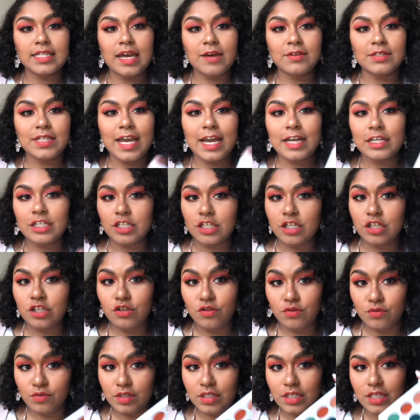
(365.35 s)
I was actually
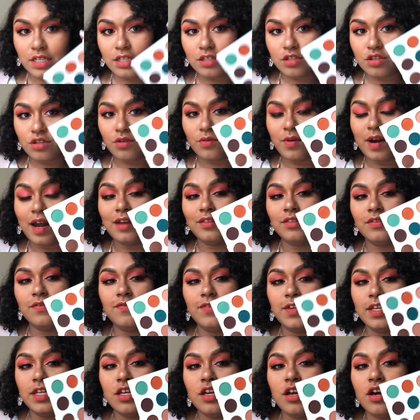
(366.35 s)
using it throughout the
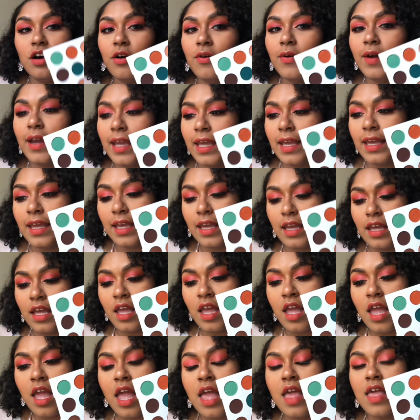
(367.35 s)
video, and
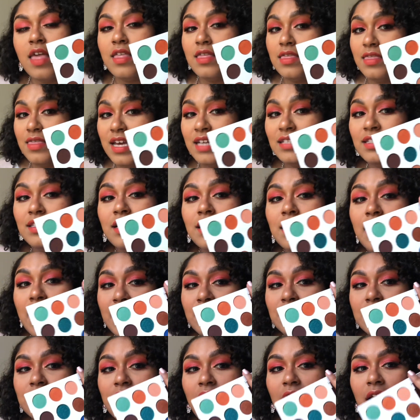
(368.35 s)
that's a
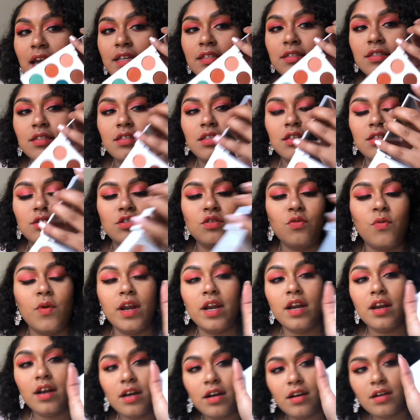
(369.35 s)
nice size
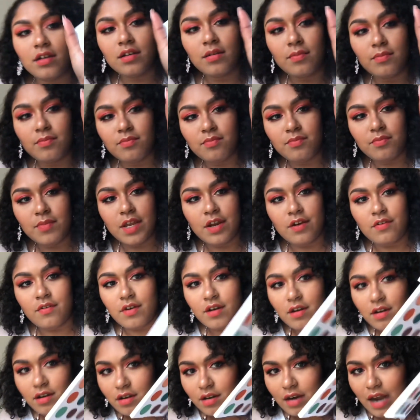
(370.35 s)
squared
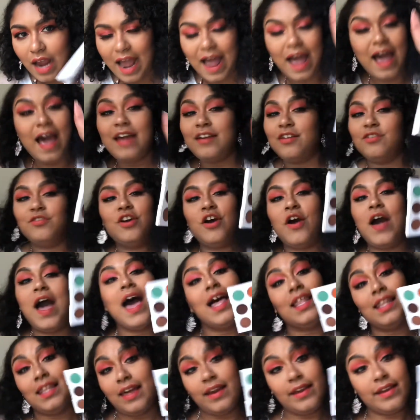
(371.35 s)
mirror. I don't know,
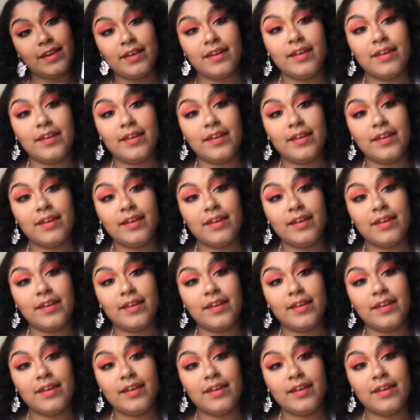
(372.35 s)
I like